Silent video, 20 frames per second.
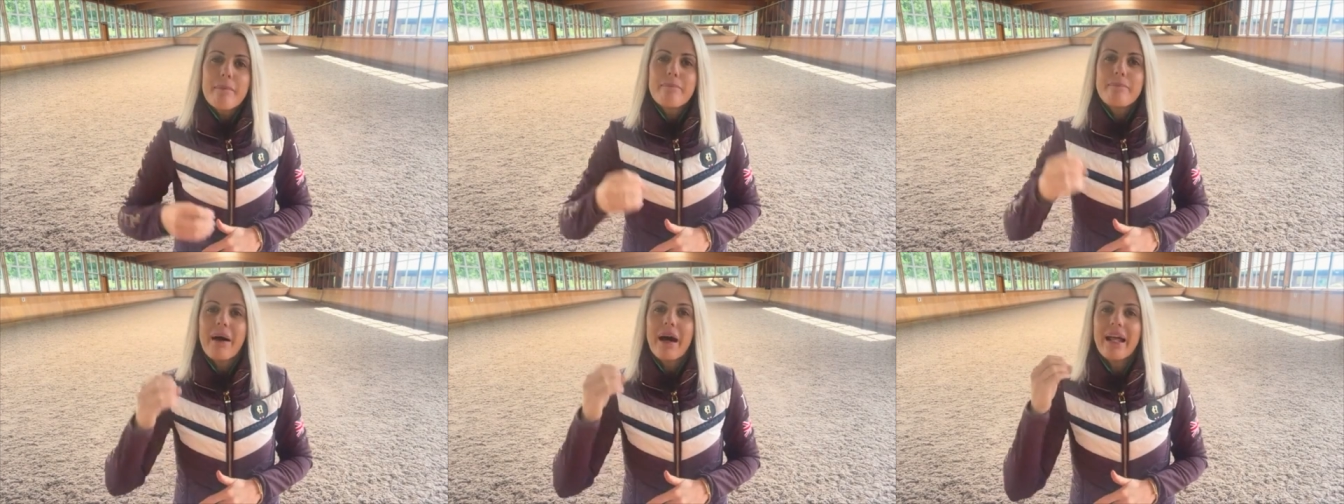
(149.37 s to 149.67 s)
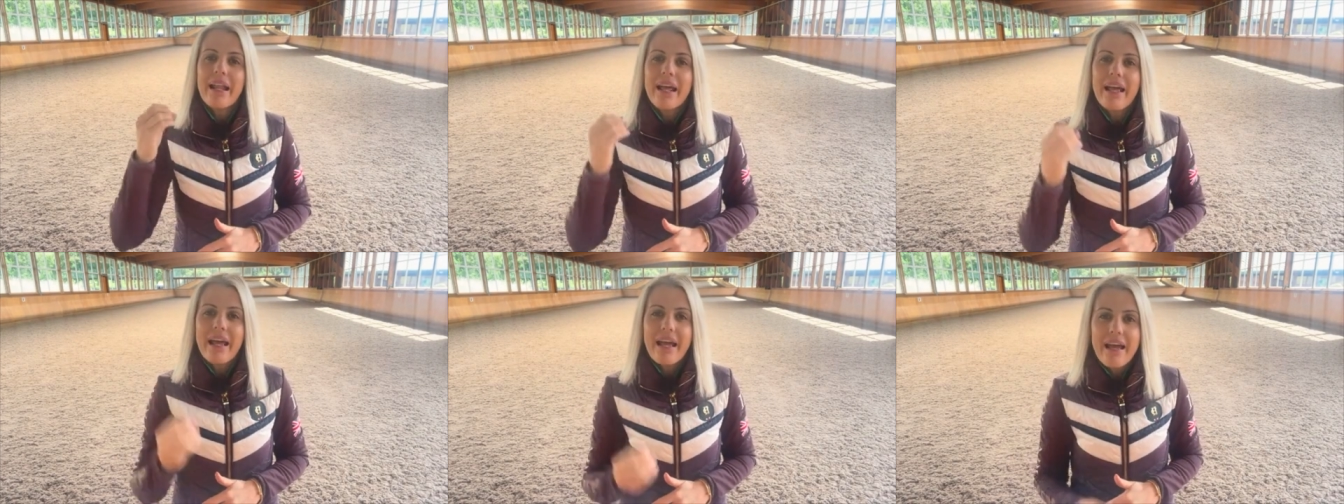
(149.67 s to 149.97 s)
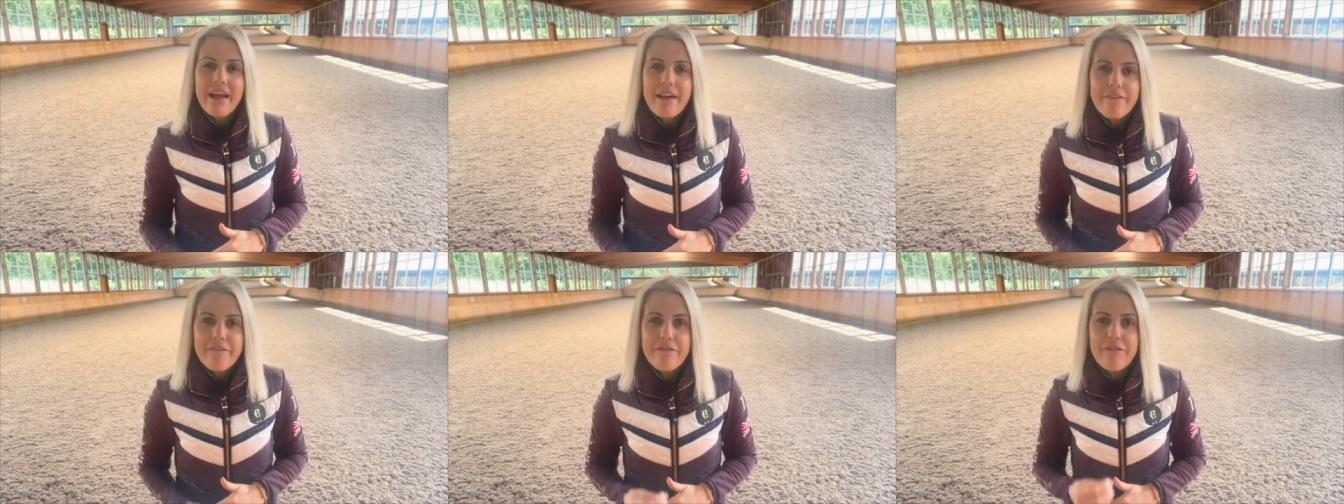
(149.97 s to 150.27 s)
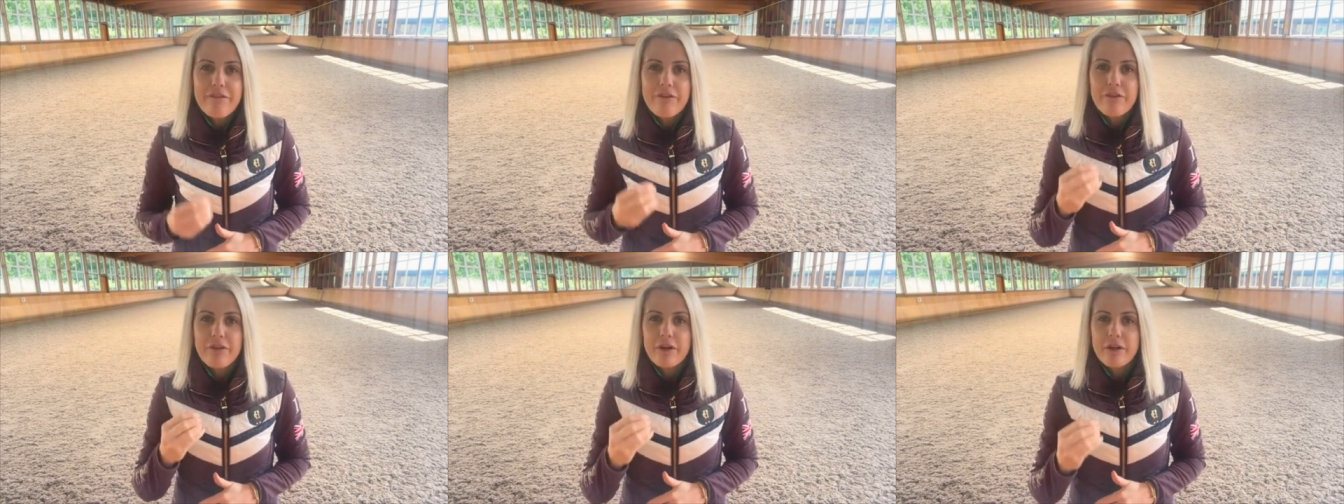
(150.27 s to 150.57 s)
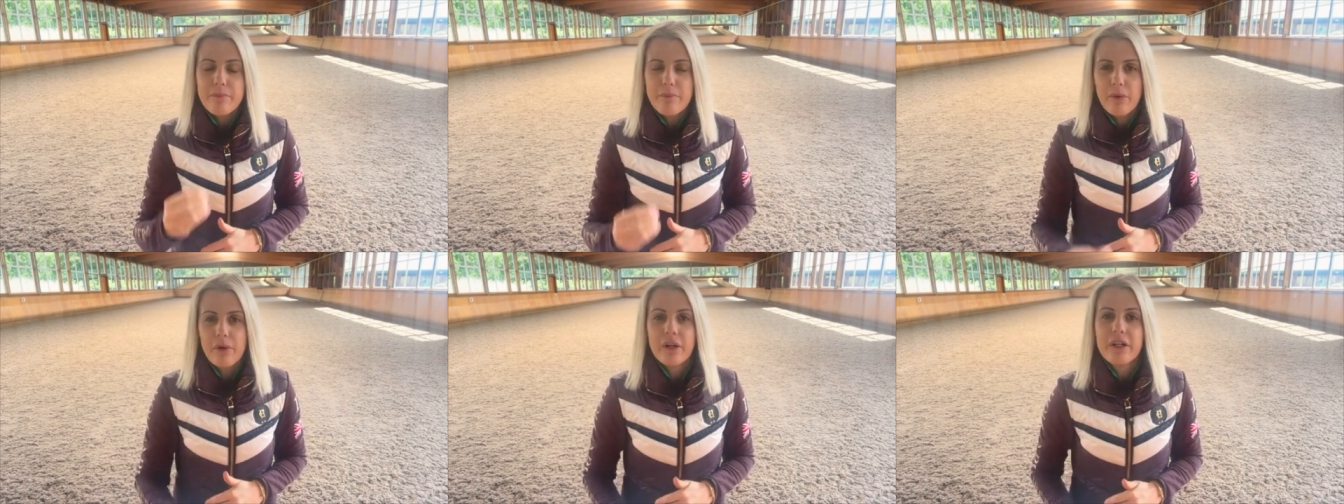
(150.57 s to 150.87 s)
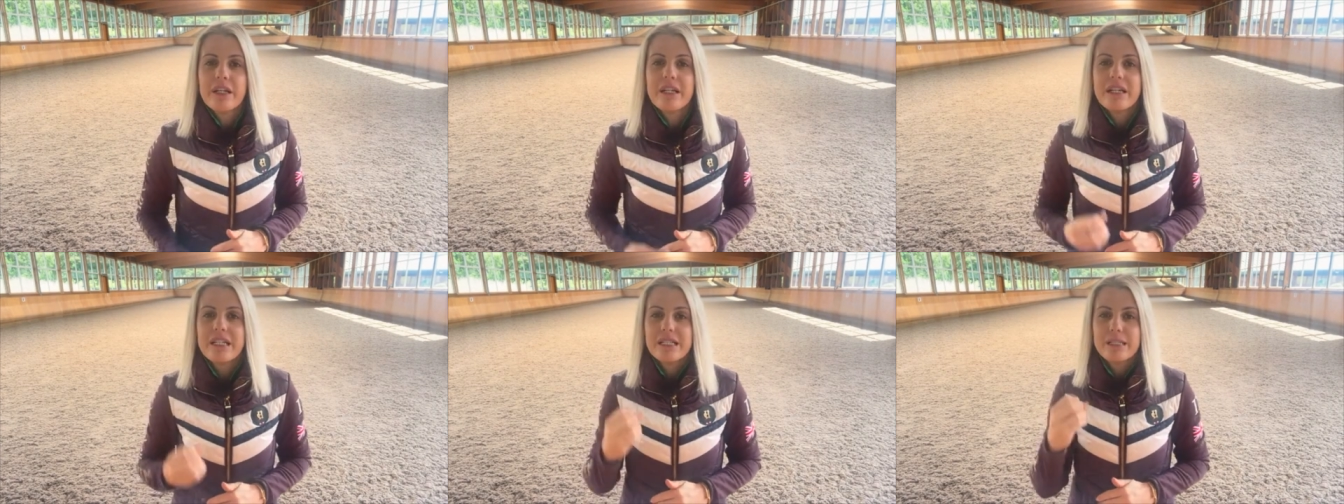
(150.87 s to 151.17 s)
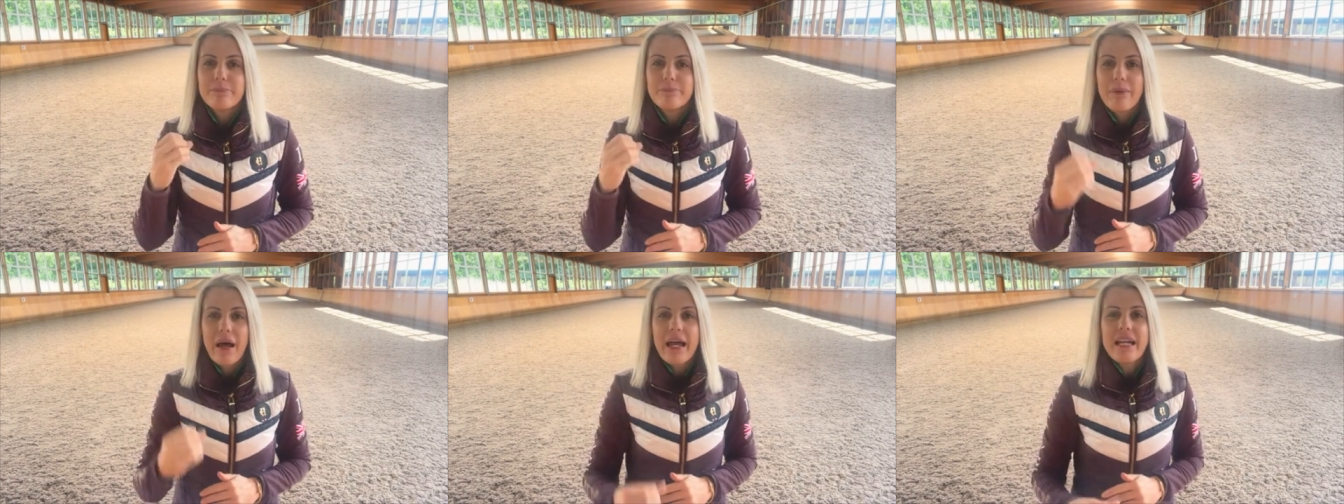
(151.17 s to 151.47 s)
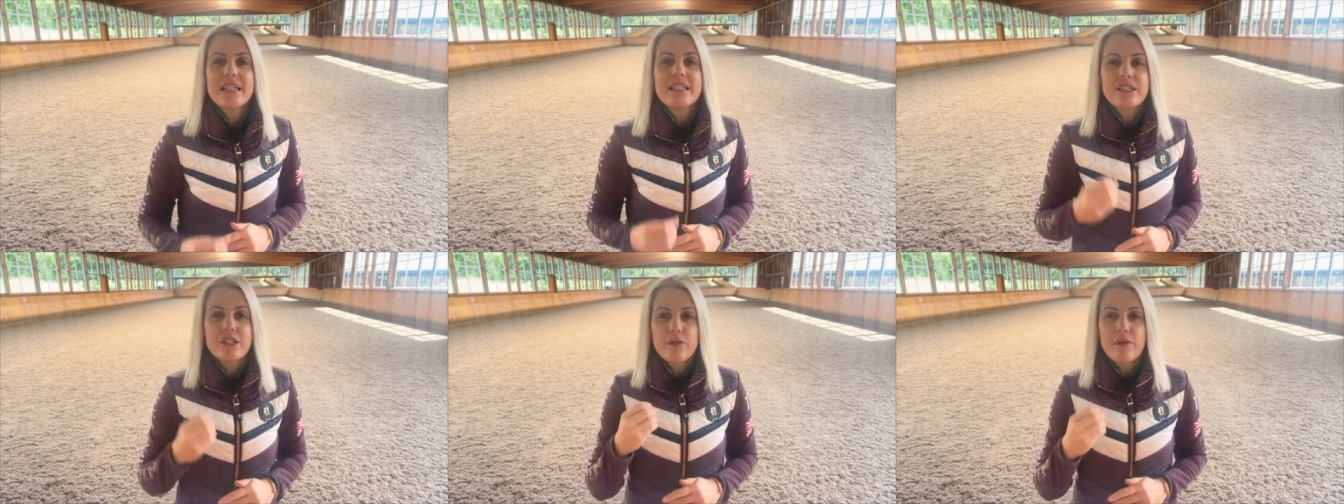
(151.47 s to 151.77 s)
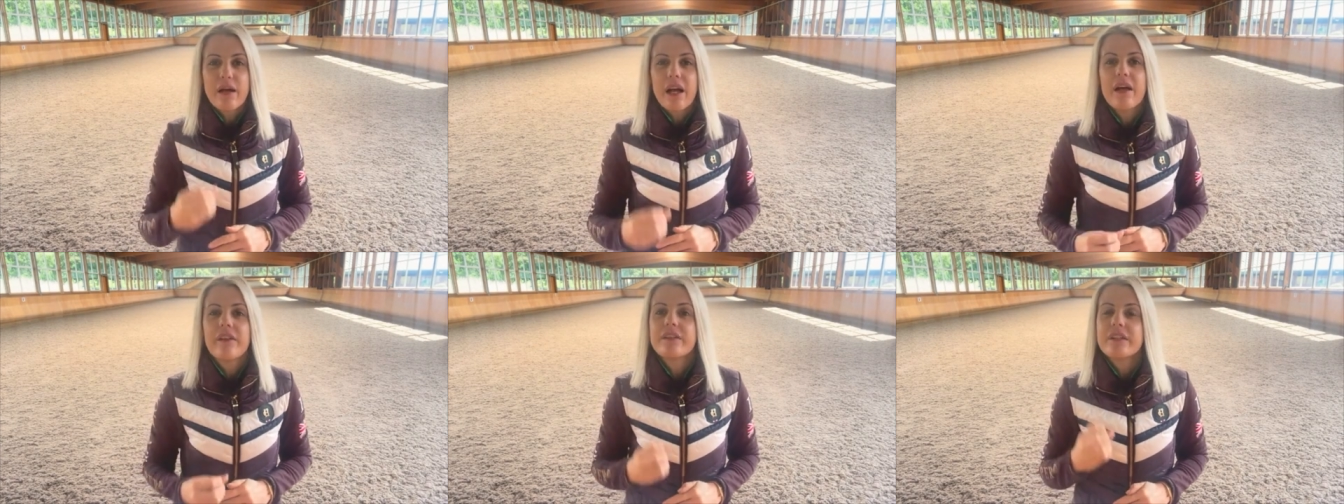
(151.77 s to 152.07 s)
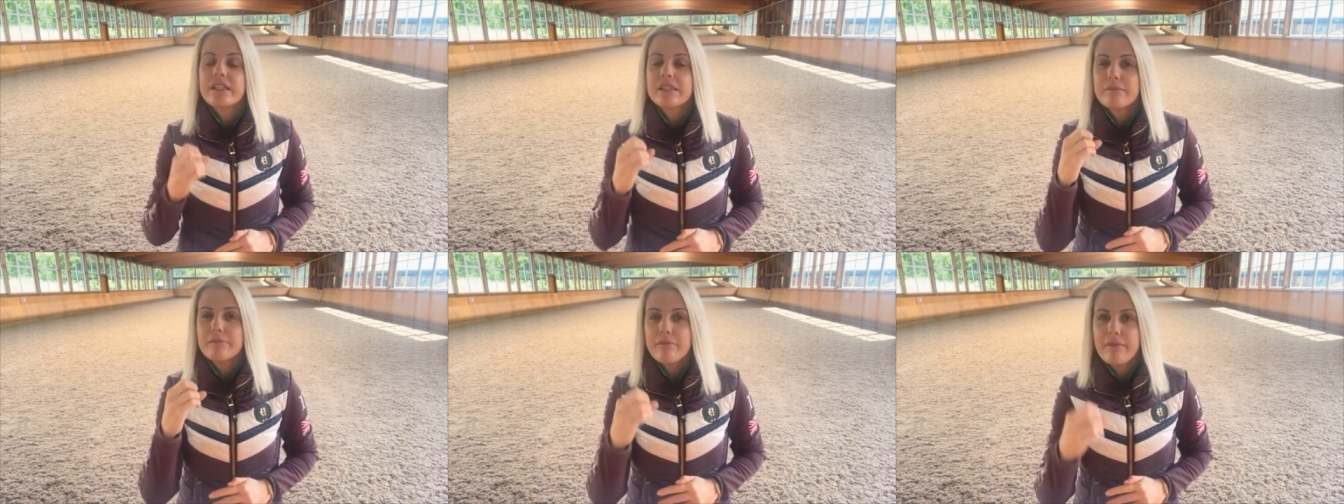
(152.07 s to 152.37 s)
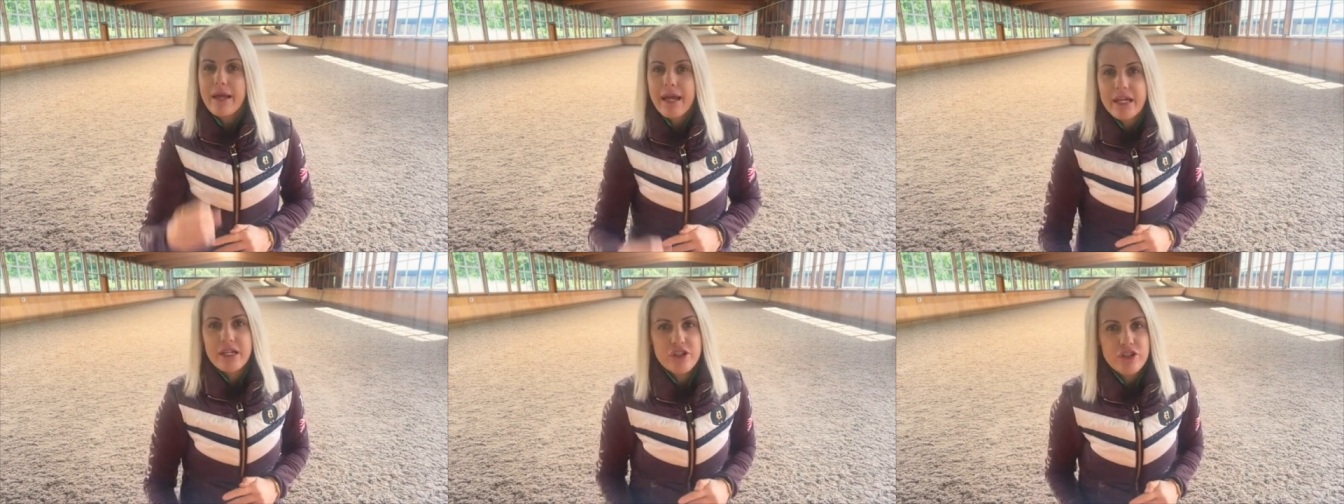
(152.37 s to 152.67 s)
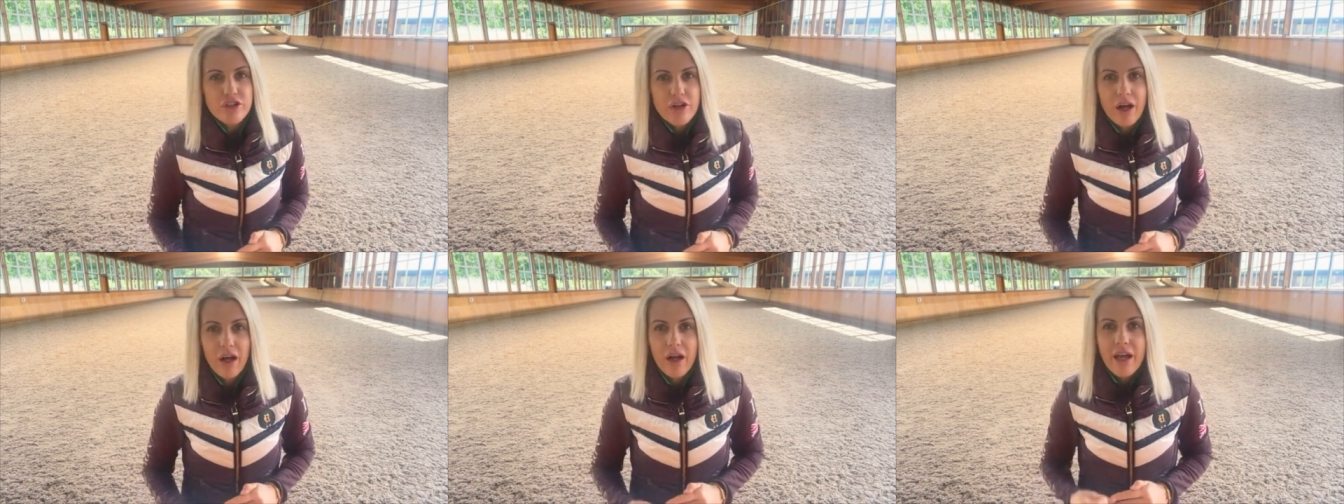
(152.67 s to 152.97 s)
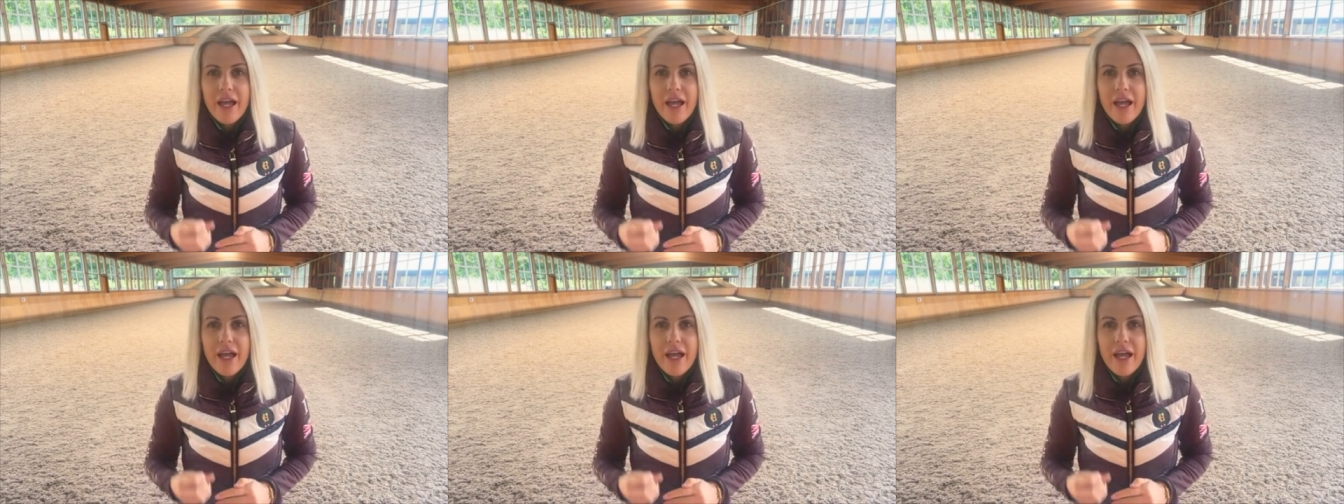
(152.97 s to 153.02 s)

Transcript: but everybody is based around this mantra.